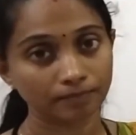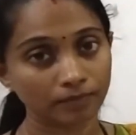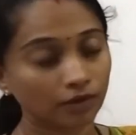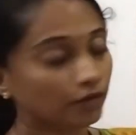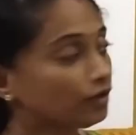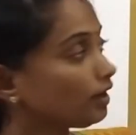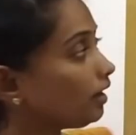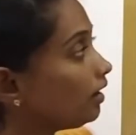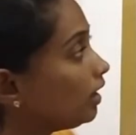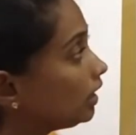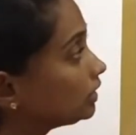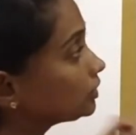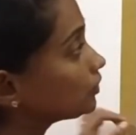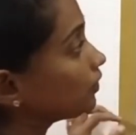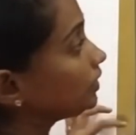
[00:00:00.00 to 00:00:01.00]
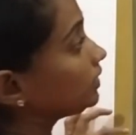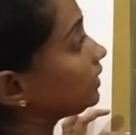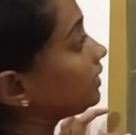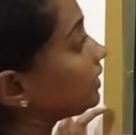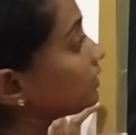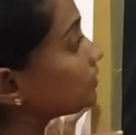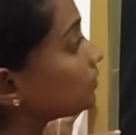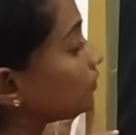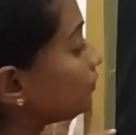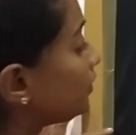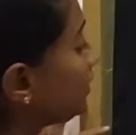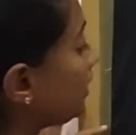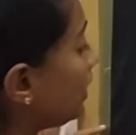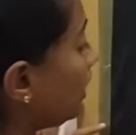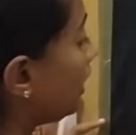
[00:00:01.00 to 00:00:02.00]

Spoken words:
Okay, so in the case of